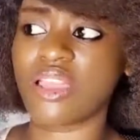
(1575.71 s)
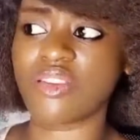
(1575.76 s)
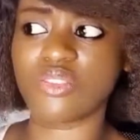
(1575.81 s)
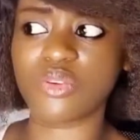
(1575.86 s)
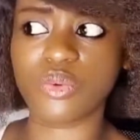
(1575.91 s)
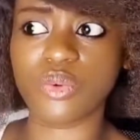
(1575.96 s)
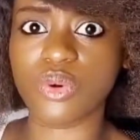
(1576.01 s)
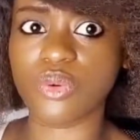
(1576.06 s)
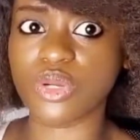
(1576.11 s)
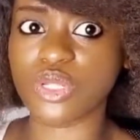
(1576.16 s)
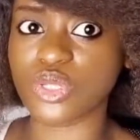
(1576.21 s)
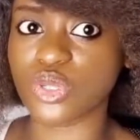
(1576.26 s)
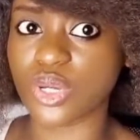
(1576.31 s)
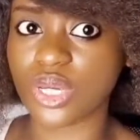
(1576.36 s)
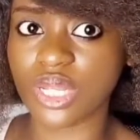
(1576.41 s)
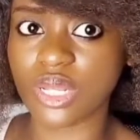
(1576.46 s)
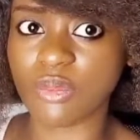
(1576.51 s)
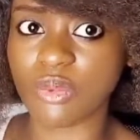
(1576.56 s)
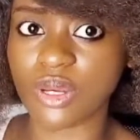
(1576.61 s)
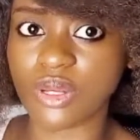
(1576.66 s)
Everyone was
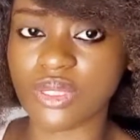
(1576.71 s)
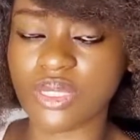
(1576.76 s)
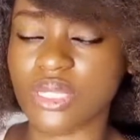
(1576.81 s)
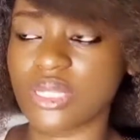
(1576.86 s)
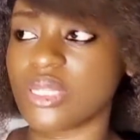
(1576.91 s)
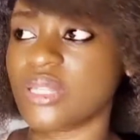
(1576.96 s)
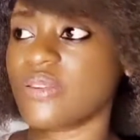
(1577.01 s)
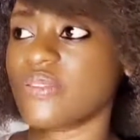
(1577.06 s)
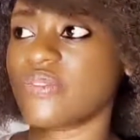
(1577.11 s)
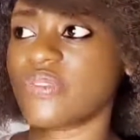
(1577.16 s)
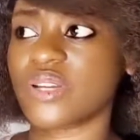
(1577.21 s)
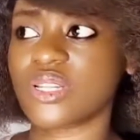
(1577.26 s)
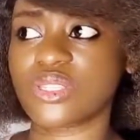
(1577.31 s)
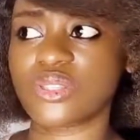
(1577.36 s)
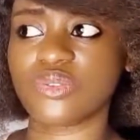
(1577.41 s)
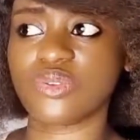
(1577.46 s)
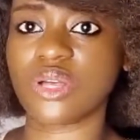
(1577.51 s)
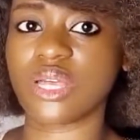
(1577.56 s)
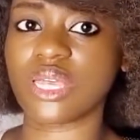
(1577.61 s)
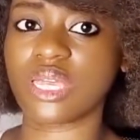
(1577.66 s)
talking about it. Then
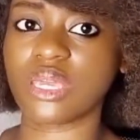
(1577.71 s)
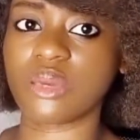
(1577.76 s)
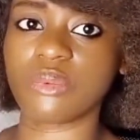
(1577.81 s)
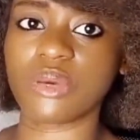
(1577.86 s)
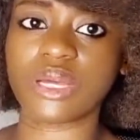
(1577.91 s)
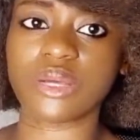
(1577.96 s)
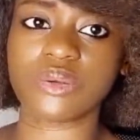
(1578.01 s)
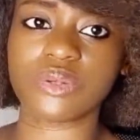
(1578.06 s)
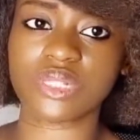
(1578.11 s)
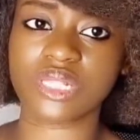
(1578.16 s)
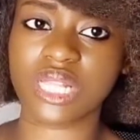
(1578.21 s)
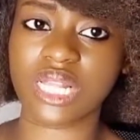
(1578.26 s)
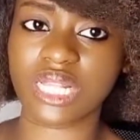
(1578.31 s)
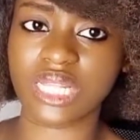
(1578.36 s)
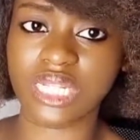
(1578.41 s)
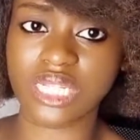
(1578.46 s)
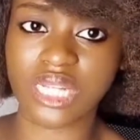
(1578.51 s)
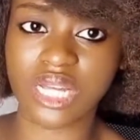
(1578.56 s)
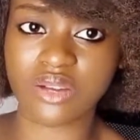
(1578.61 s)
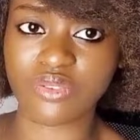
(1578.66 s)
first of all, I came back, it was
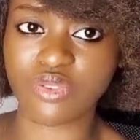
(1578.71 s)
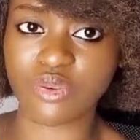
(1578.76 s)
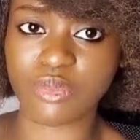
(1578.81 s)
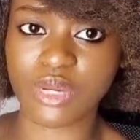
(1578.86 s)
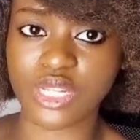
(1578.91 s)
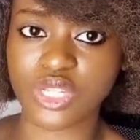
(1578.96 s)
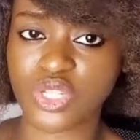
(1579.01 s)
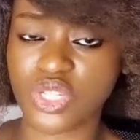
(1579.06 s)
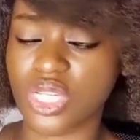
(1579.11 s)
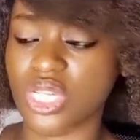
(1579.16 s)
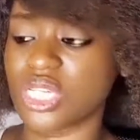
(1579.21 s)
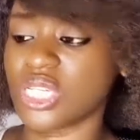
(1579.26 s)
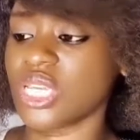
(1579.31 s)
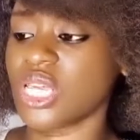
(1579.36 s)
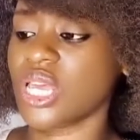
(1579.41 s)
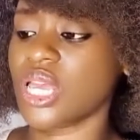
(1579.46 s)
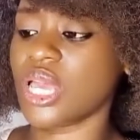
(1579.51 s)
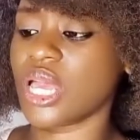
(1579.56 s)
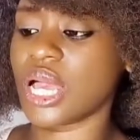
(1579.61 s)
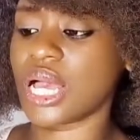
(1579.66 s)
slightly dark for my shade.
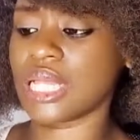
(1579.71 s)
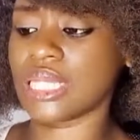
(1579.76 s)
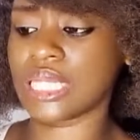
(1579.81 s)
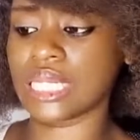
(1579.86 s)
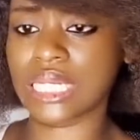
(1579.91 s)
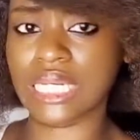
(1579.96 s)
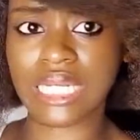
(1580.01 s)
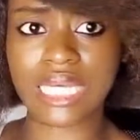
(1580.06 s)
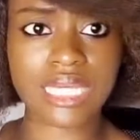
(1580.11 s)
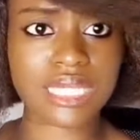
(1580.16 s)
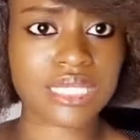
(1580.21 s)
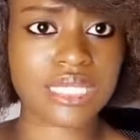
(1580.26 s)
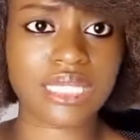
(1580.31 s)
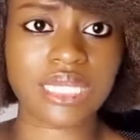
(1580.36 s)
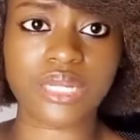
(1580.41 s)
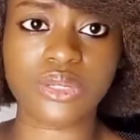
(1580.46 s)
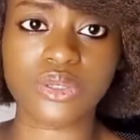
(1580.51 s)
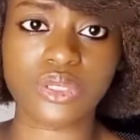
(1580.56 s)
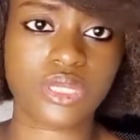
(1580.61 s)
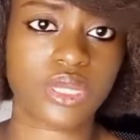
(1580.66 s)
And then the next
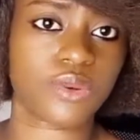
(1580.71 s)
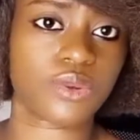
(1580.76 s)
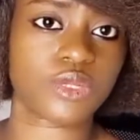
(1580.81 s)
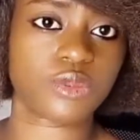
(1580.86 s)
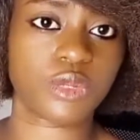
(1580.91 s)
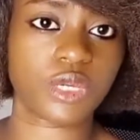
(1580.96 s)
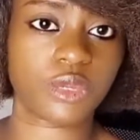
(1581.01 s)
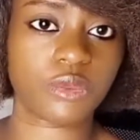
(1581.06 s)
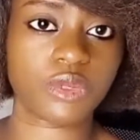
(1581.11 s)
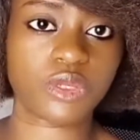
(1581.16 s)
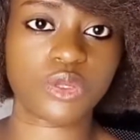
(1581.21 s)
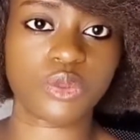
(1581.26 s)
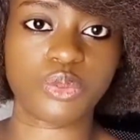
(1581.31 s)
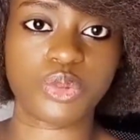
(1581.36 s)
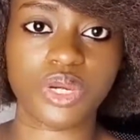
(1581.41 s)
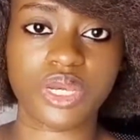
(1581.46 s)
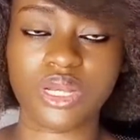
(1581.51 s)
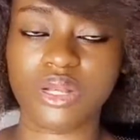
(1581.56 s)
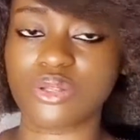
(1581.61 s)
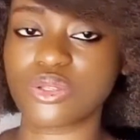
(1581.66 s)
thing I noticed, it was making me to
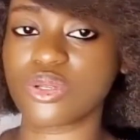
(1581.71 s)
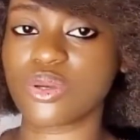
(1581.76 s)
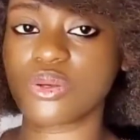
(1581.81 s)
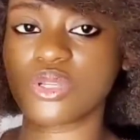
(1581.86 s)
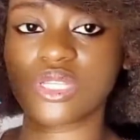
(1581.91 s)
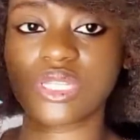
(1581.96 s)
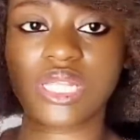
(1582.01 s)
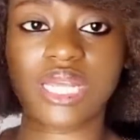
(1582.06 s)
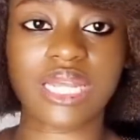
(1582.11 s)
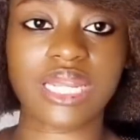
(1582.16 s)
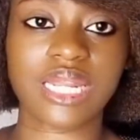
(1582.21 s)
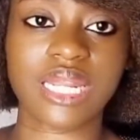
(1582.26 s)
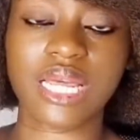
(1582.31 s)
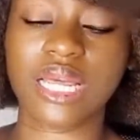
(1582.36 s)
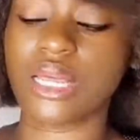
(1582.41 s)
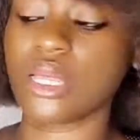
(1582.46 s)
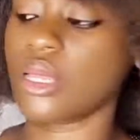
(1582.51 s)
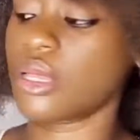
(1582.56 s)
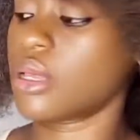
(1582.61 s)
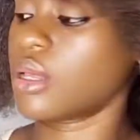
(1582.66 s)
break out. So I was like,
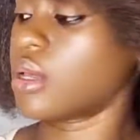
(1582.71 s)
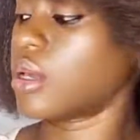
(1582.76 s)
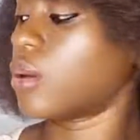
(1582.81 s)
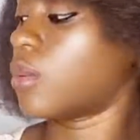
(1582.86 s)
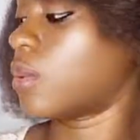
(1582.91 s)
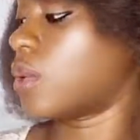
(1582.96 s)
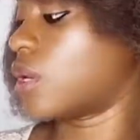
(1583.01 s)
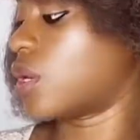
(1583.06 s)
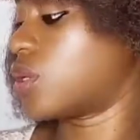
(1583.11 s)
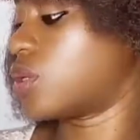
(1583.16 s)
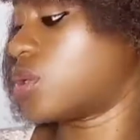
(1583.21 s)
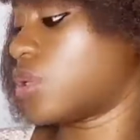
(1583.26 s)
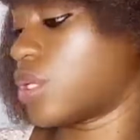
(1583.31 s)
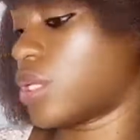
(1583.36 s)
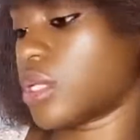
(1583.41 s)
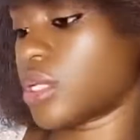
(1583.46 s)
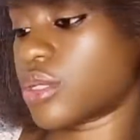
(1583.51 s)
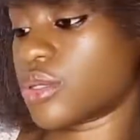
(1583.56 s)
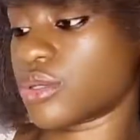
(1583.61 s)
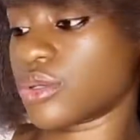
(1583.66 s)
nah, we're not
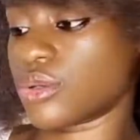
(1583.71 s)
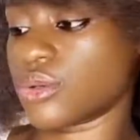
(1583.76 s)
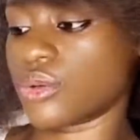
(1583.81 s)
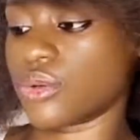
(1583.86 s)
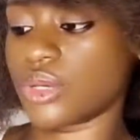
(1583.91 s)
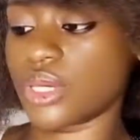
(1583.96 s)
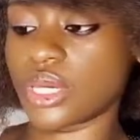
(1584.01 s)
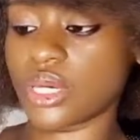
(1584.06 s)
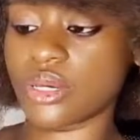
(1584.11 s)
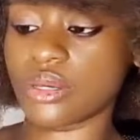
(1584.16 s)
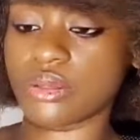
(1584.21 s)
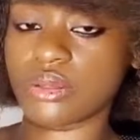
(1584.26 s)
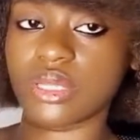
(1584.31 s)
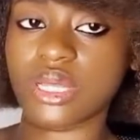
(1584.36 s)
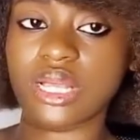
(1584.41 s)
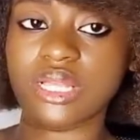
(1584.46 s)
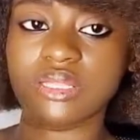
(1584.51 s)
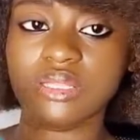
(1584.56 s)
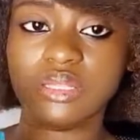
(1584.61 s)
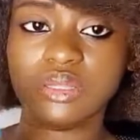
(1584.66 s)
doing this. So yeah,
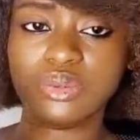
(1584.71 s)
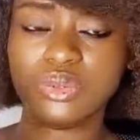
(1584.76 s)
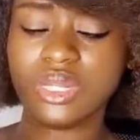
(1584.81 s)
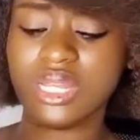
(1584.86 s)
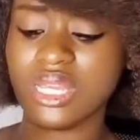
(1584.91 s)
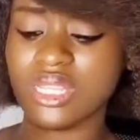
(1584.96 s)
that's this one.